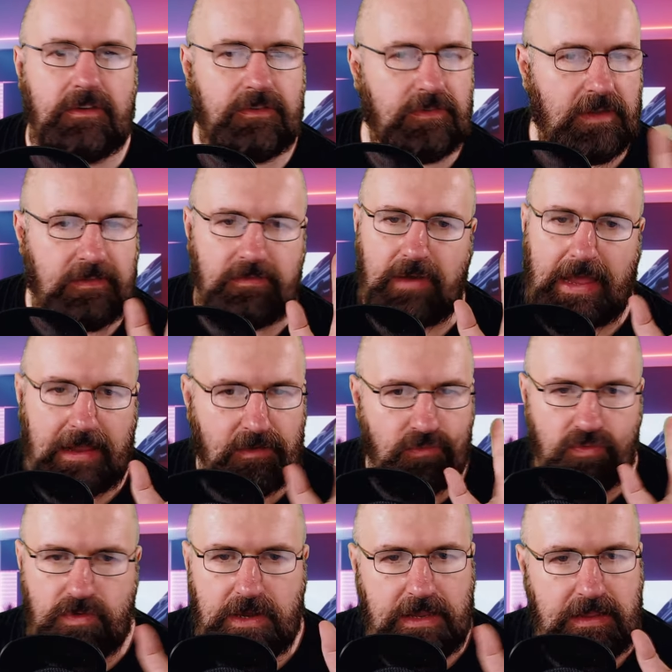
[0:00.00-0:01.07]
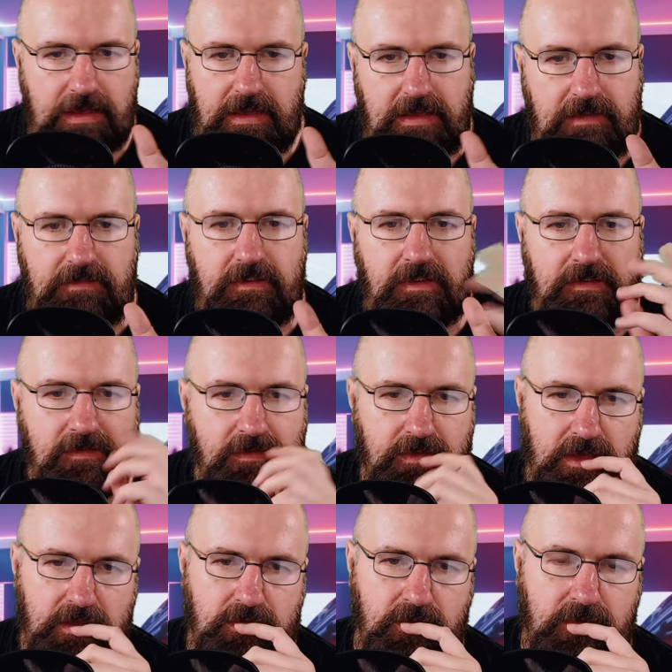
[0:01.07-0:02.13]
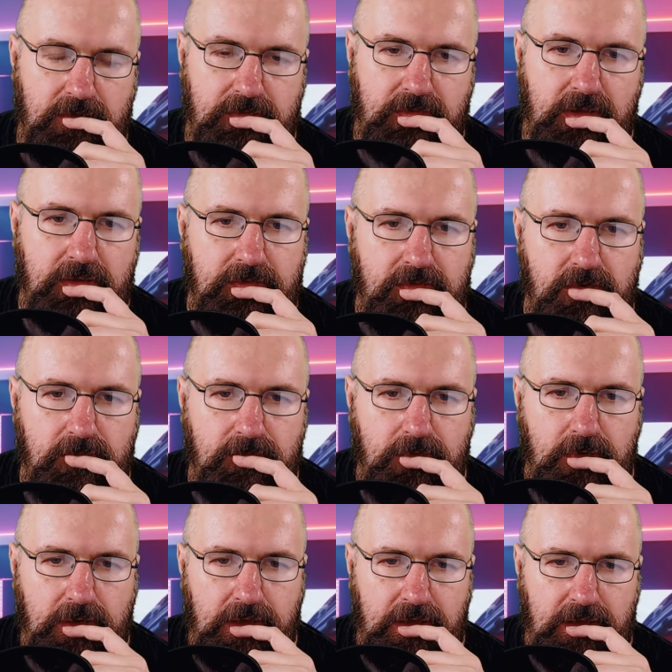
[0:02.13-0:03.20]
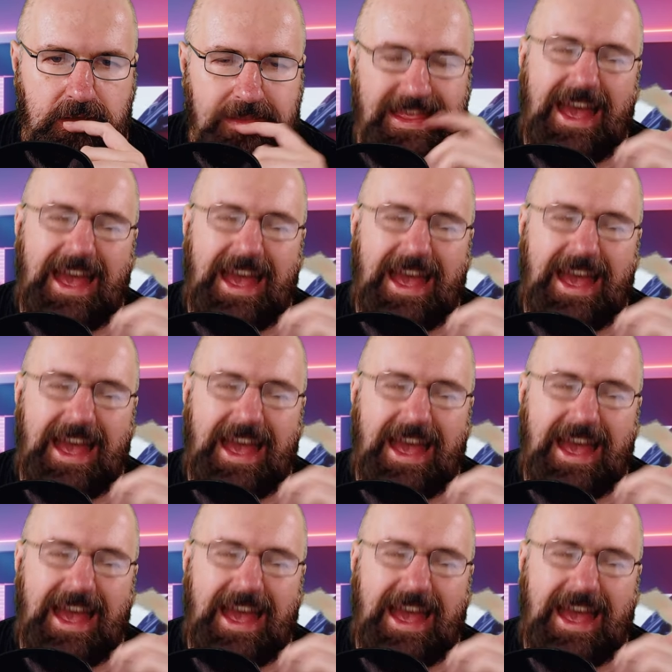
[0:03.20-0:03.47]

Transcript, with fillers: There's, it's like really the easiest thing to install is ComfyUI.